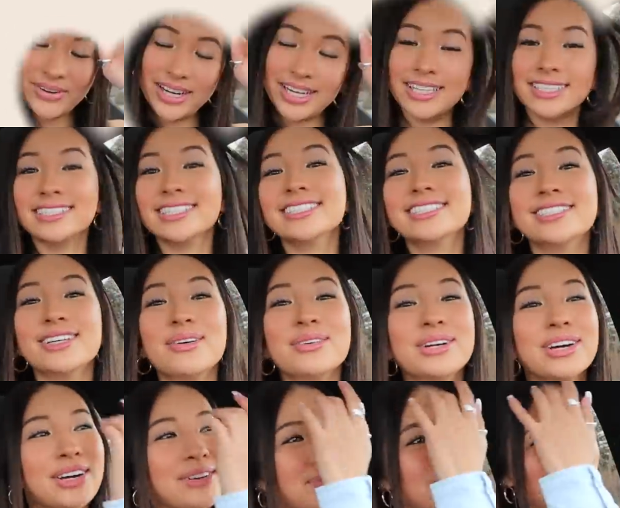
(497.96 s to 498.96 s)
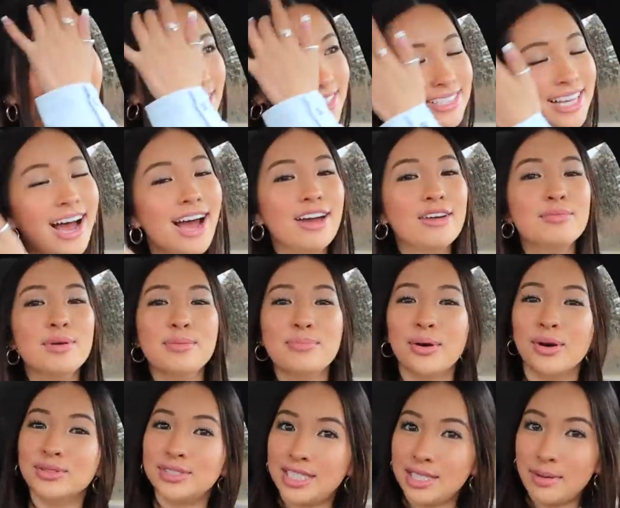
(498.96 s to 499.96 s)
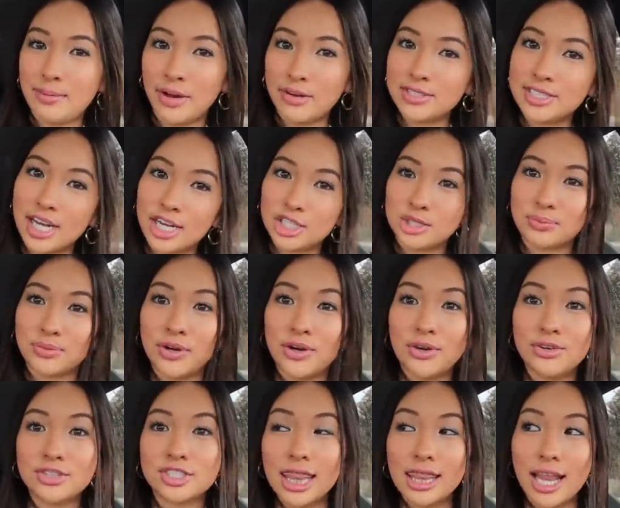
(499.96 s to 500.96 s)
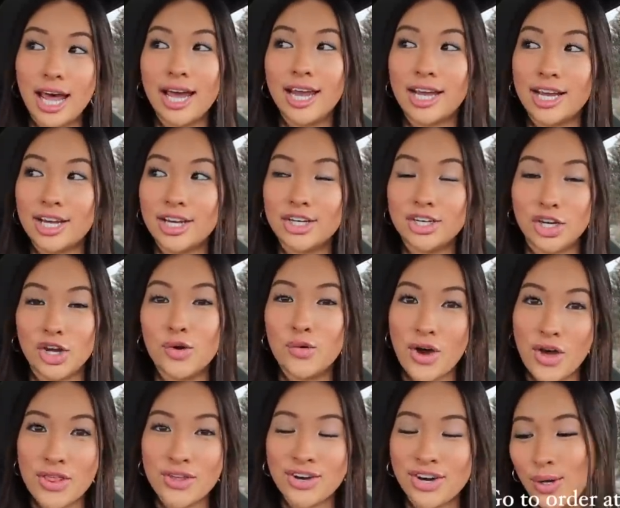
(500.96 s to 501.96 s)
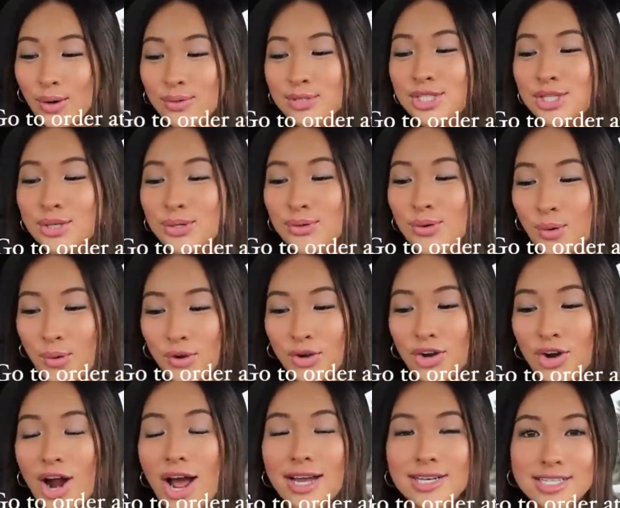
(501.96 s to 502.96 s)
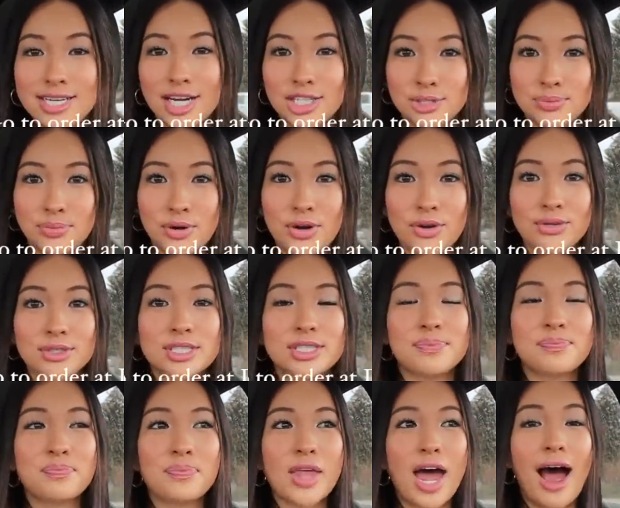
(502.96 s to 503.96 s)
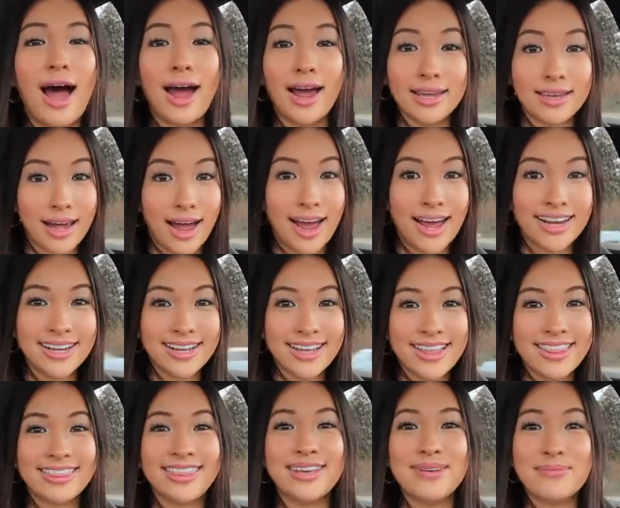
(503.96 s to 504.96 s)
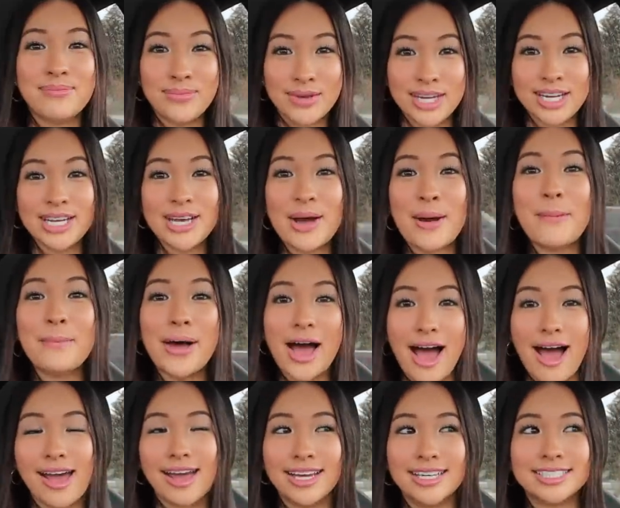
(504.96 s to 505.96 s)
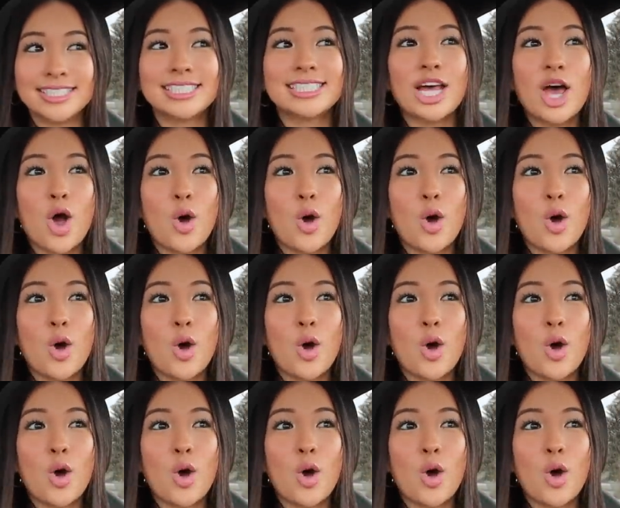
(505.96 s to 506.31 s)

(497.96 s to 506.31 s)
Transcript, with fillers: okay, this is so good because I have been posting about Dutch Bros like no other. Go to order at Dutch Bros. I get the medium iced